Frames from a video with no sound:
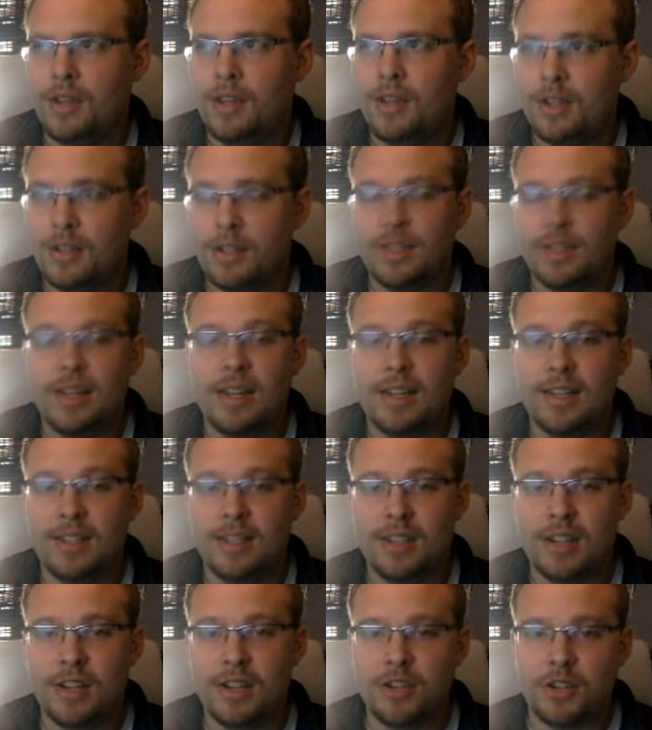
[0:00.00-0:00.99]
So that is a
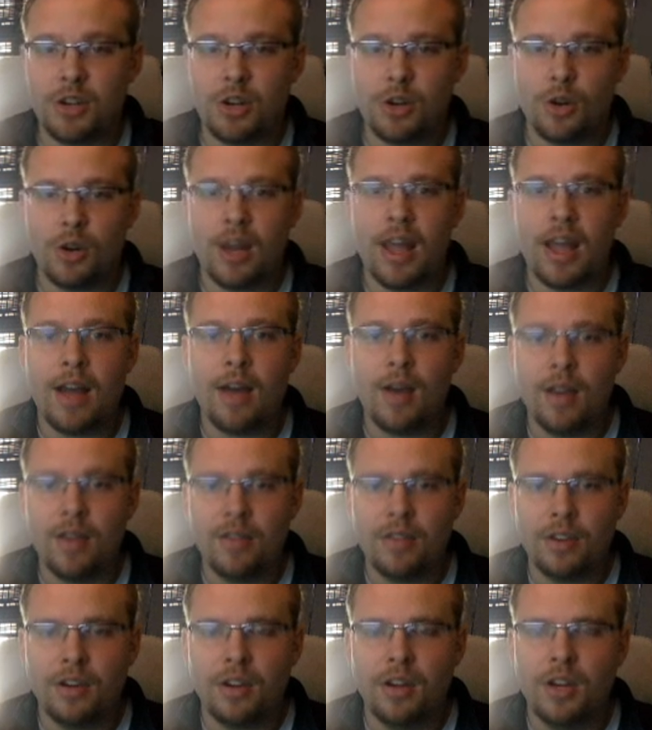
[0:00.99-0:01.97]
tetrachord.
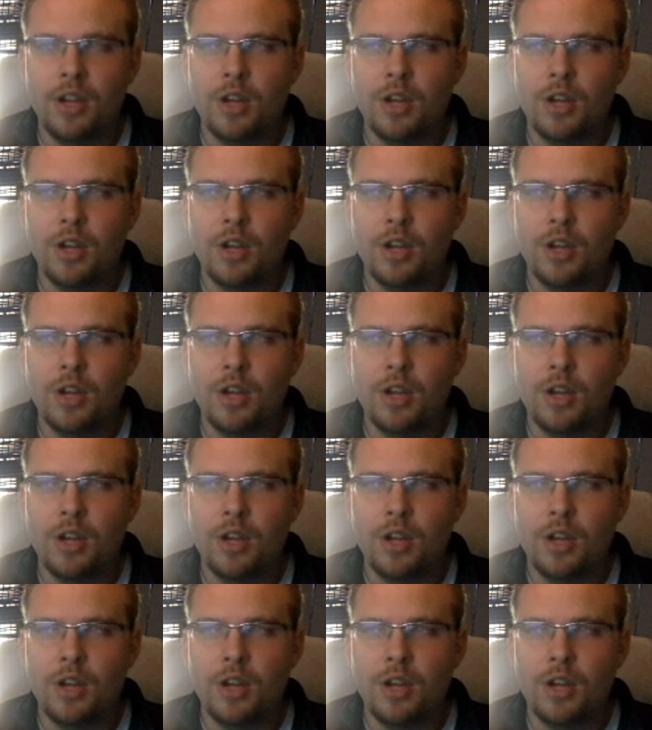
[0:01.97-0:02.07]
However,